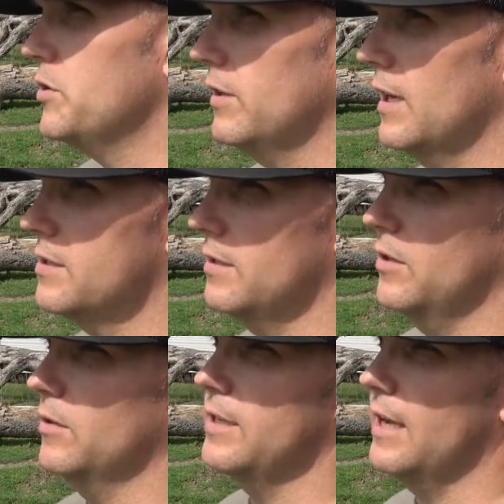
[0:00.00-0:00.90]
you guys to
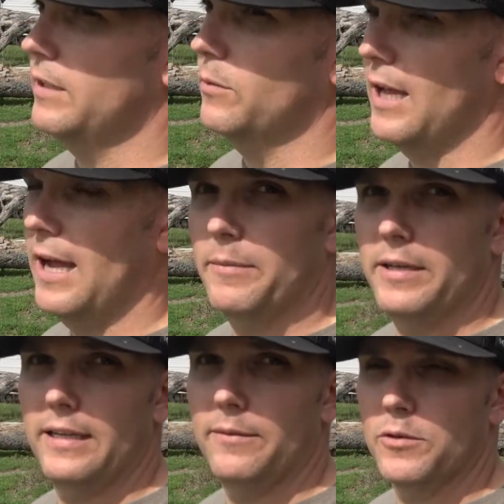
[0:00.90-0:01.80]
know exactly what I'm
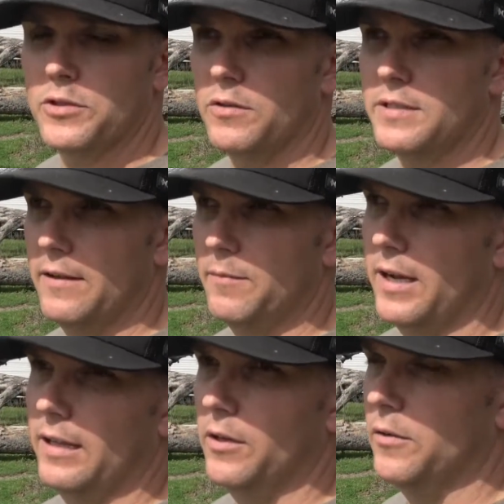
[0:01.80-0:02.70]
getting results out of
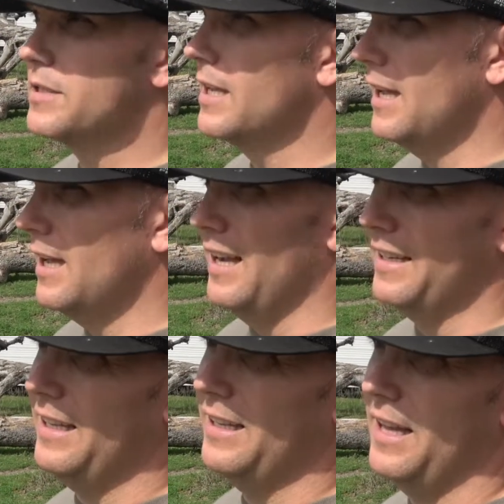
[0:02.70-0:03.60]
my loads.
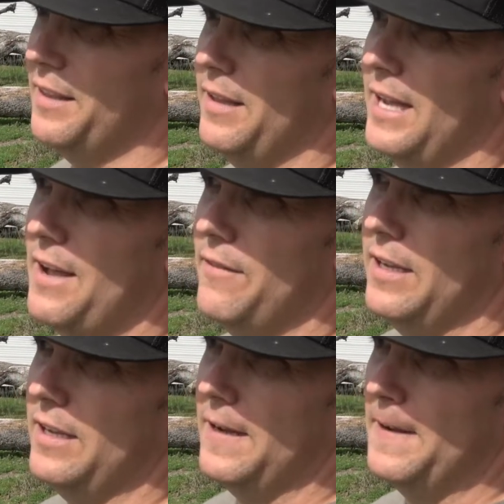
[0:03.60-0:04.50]
Again, I have
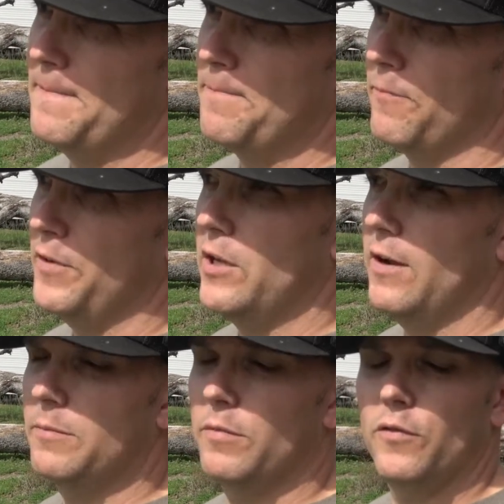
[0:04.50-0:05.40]
a video I
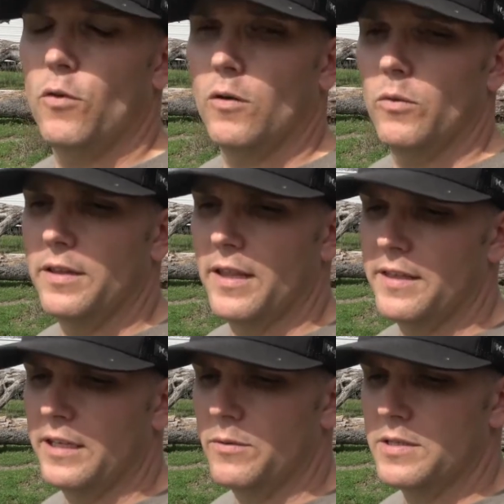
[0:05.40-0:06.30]
did before with, I
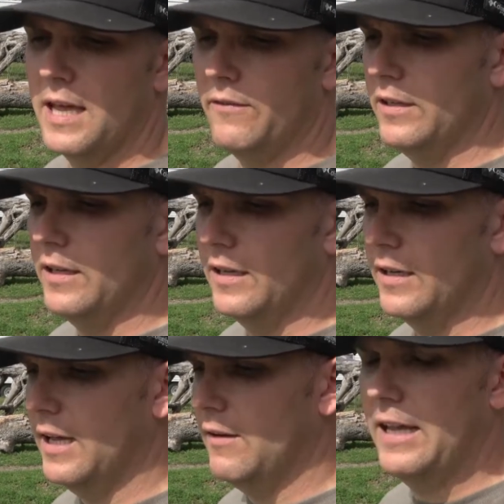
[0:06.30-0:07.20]
think it was heavy
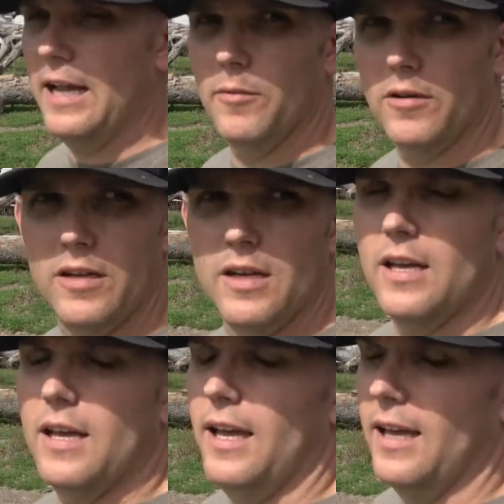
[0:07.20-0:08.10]
hammer
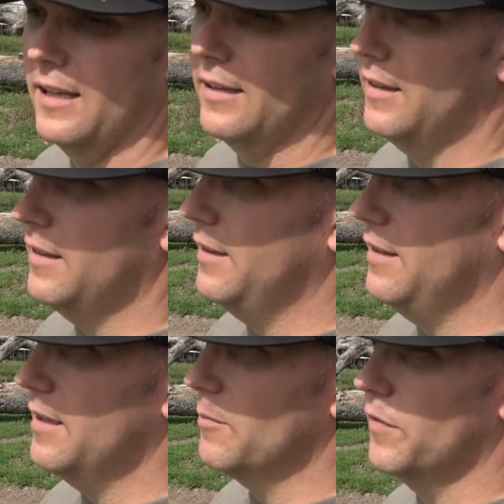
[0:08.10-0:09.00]
and
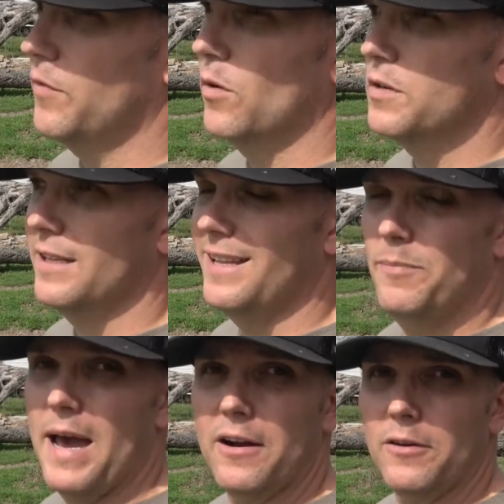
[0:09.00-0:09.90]
number 4s, and they
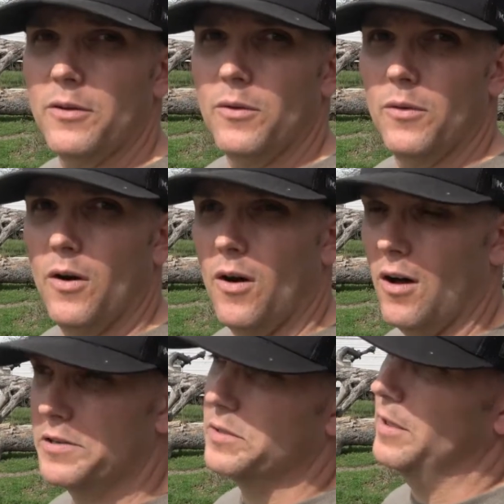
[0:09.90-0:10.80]
patterned awesome at